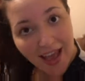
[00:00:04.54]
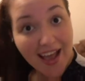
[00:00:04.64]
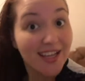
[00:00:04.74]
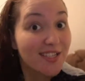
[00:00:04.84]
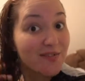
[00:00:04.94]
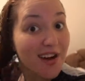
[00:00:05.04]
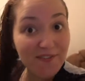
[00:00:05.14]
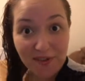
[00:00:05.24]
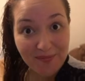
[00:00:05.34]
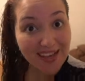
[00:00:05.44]
It's great
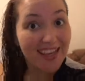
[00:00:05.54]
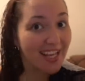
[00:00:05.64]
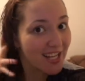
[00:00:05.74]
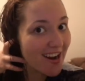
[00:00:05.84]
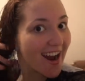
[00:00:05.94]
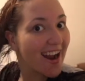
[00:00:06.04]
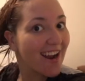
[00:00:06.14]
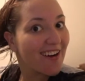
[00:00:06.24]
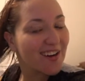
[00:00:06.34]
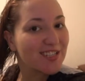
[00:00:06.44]
for making your
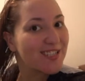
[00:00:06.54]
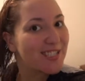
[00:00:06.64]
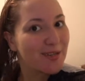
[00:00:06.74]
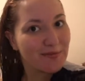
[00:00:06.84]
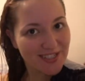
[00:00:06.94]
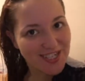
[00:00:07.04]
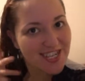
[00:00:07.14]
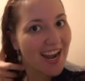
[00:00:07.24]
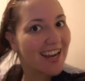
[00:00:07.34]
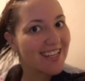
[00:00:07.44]
hair super
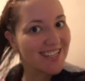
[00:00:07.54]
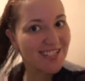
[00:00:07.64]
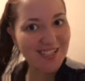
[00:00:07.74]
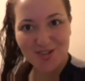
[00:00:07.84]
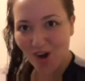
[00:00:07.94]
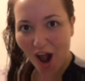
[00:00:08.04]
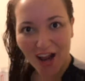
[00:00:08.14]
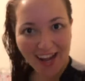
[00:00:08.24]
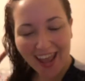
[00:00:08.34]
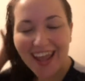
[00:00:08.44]
shiny,
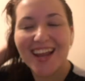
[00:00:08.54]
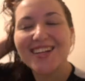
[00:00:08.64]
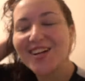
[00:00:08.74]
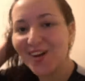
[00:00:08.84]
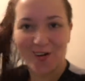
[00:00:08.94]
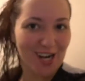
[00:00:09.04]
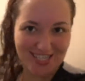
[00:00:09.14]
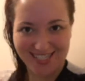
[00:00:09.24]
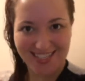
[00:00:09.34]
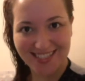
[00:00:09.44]
strong, and
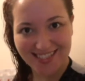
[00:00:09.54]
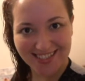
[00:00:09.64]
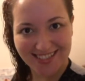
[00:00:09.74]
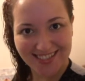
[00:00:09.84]
gorgeous.